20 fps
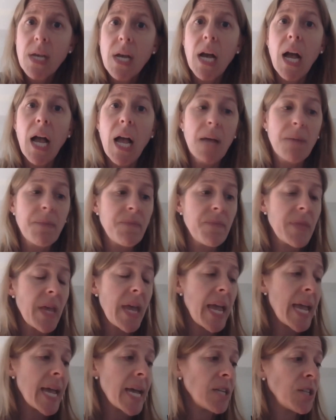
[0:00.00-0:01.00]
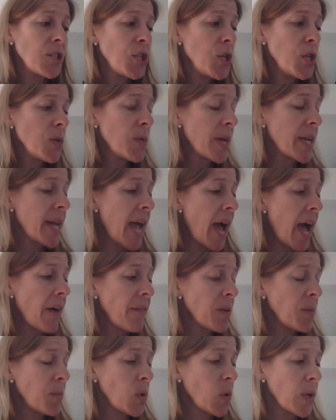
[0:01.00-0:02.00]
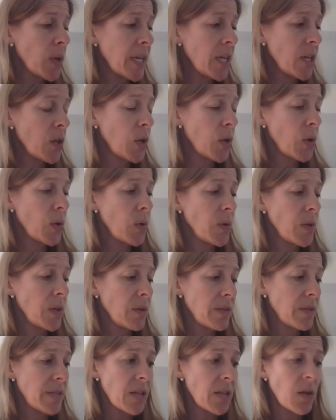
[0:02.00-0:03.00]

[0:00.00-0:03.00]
And you can have an employee who you say,